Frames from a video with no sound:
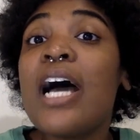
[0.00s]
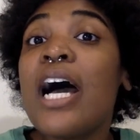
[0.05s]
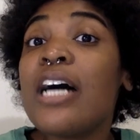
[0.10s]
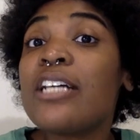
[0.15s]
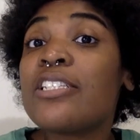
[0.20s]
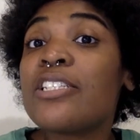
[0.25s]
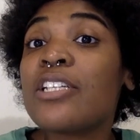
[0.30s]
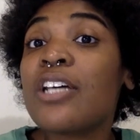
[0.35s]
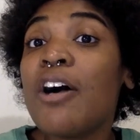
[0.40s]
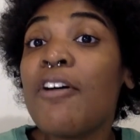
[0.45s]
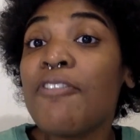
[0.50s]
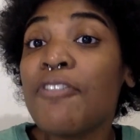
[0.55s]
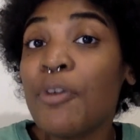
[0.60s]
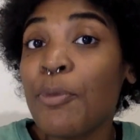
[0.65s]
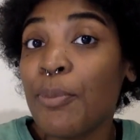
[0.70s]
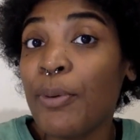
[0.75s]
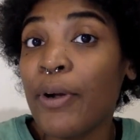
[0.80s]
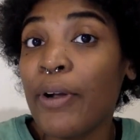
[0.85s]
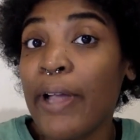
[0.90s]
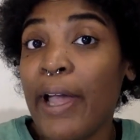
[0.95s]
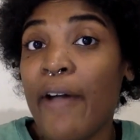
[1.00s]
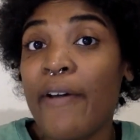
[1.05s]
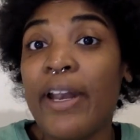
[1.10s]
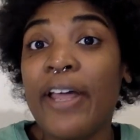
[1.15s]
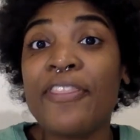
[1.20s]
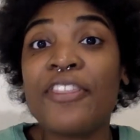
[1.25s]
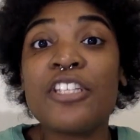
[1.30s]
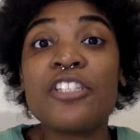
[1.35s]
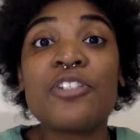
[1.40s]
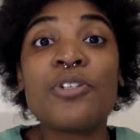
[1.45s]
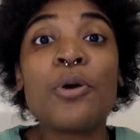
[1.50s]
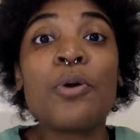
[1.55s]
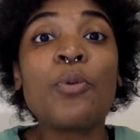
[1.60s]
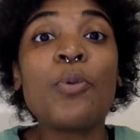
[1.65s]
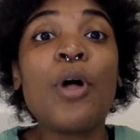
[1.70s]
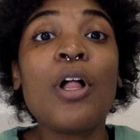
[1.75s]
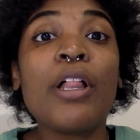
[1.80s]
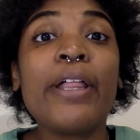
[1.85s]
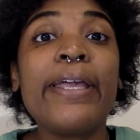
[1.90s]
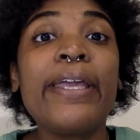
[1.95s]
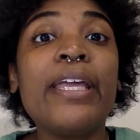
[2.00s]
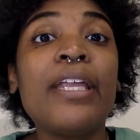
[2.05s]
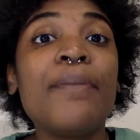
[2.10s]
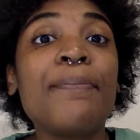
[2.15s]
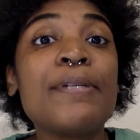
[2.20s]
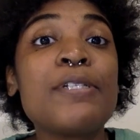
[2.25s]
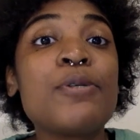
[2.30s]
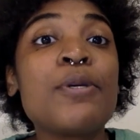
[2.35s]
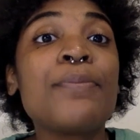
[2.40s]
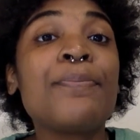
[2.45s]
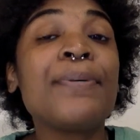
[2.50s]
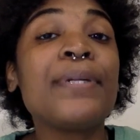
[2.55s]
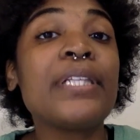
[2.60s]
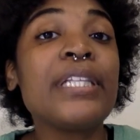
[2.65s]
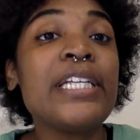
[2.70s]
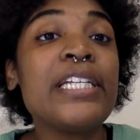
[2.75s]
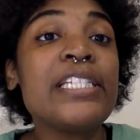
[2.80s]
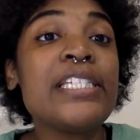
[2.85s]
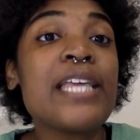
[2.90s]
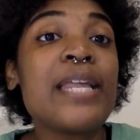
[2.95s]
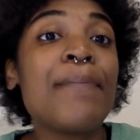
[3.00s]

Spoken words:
a scuffle broke out at the Stonewall Inn between police